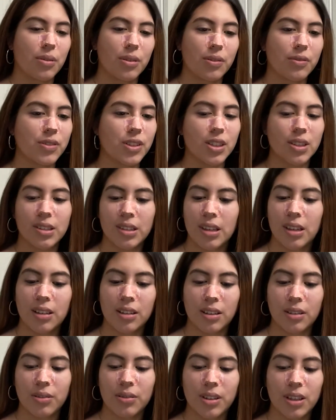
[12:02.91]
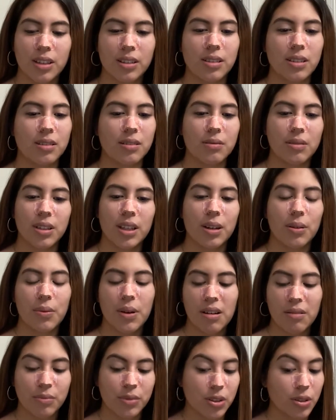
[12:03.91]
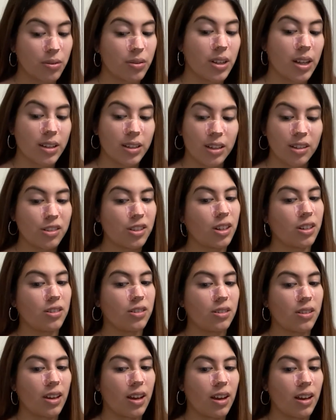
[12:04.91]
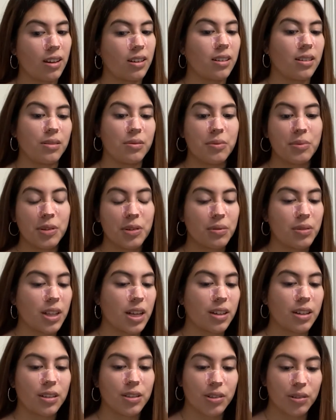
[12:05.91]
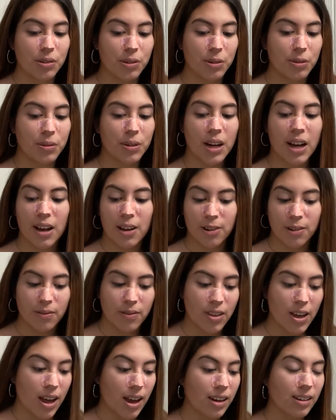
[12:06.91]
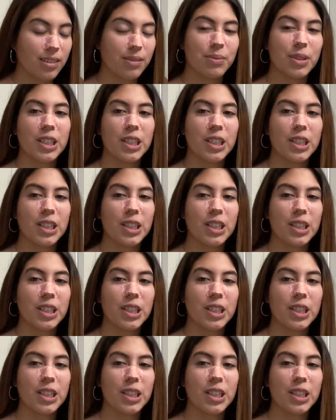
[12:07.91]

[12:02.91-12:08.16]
Or if just seeing little things that you were like, wow, I'm so glad I changed that, and I'm so glad I grew out of that,